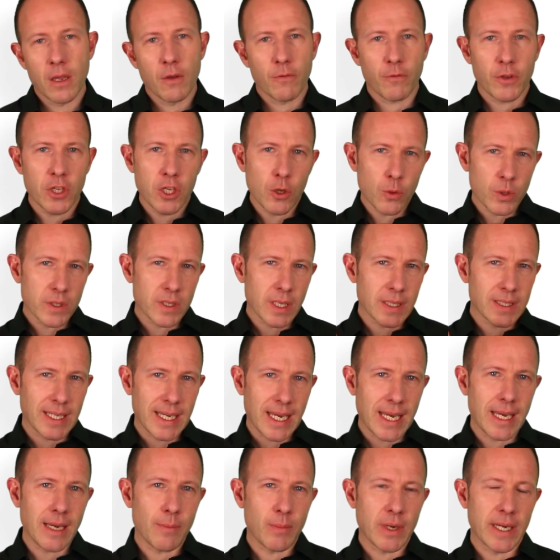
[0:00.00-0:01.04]
For you as the
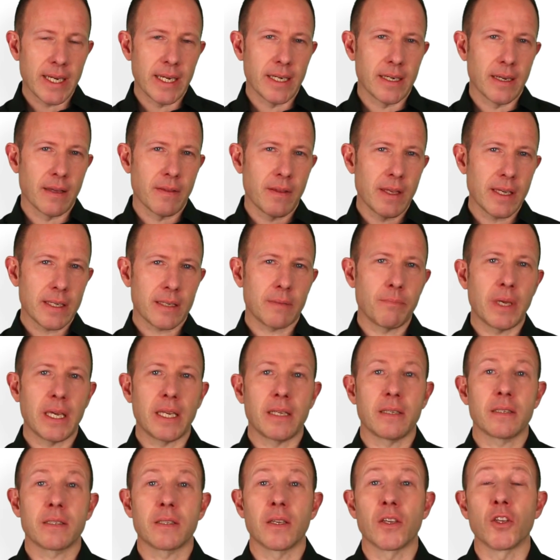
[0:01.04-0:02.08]
team leader, this
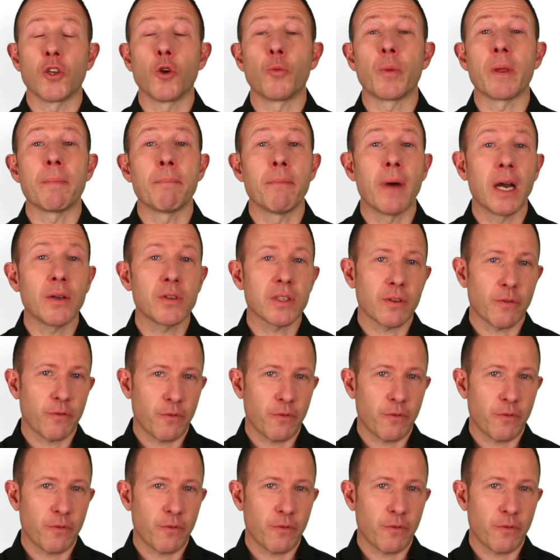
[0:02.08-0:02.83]
means that you'll be most